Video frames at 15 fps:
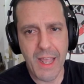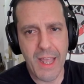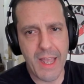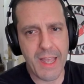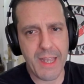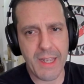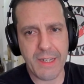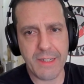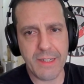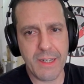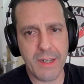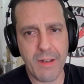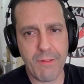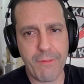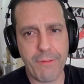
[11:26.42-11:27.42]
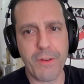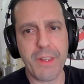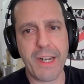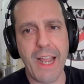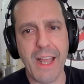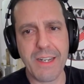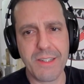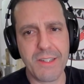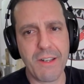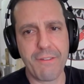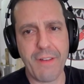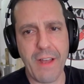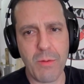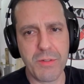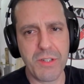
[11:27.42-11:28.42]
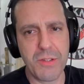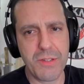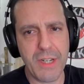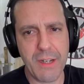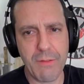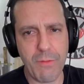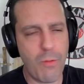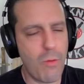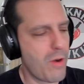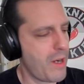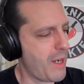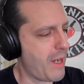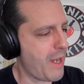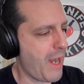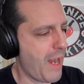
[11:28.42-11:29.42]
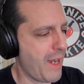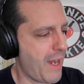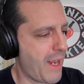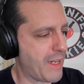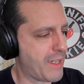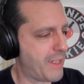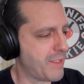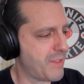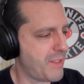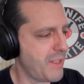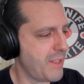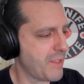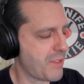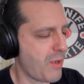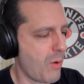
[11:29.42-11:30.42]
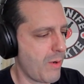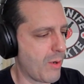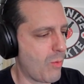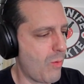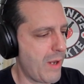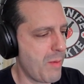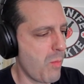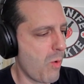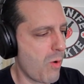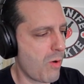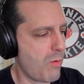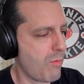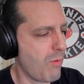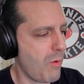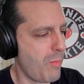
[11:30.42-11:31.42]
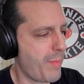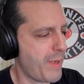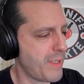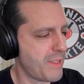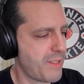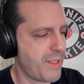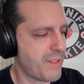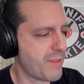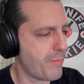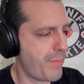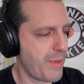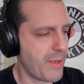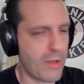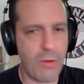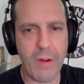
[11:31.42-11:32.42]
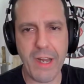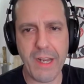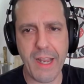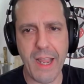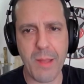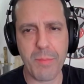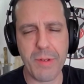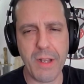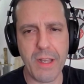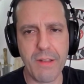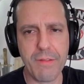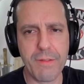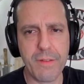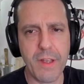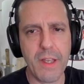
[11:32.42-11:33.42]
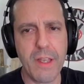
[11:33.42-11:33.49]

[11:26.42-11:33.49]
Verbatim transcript: And uh, for the kind of stuff I was using it for, and and I could see this going way more robust. This would be a great camp knife.